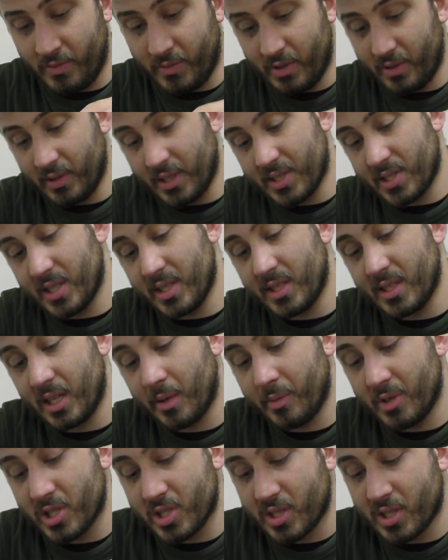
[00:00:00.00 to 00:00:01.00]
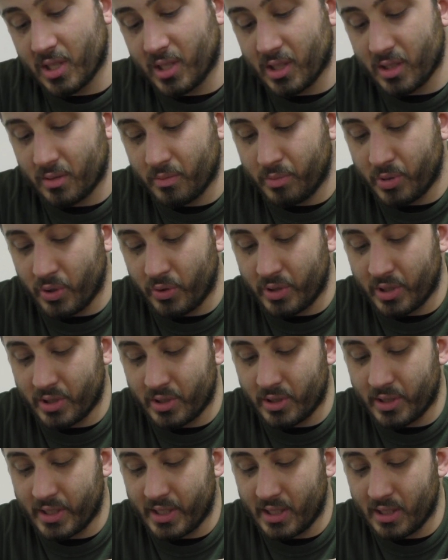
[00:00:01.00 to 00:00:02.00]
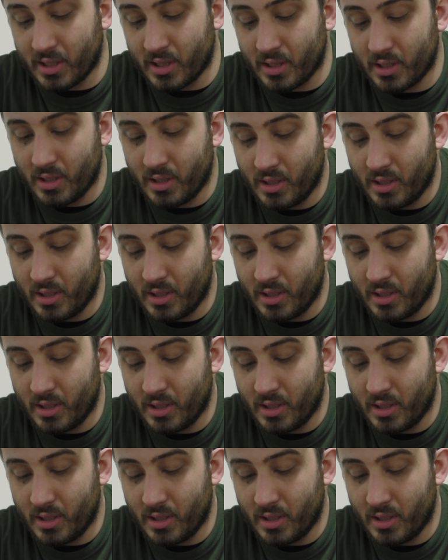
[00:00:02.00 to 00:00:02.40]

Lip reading: unless I damage the bone underneath.